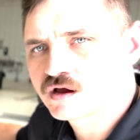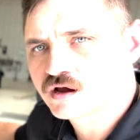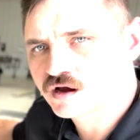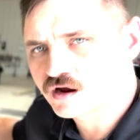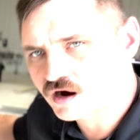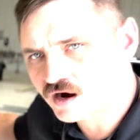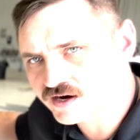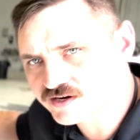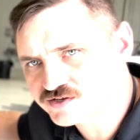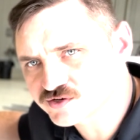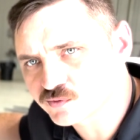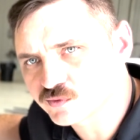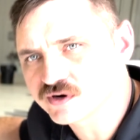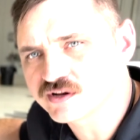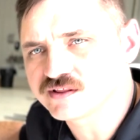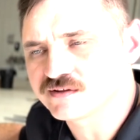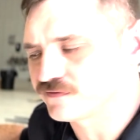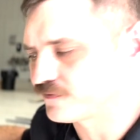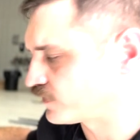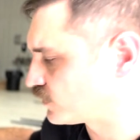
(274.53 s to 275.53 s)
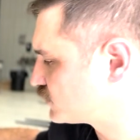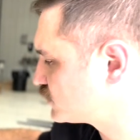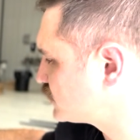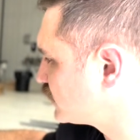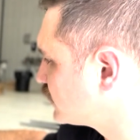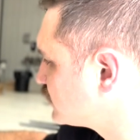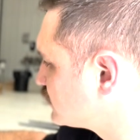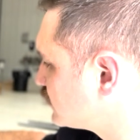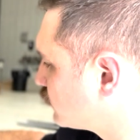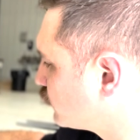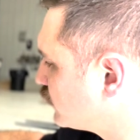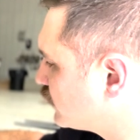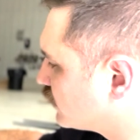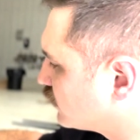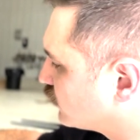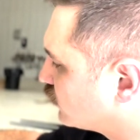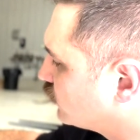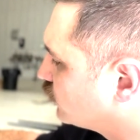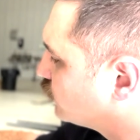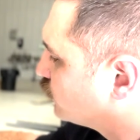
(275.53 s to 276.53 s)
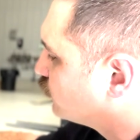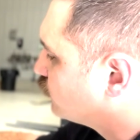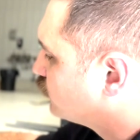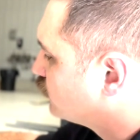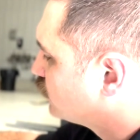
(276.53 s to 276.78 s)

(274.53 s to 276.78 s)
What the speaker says: right, so one of the first things that we can do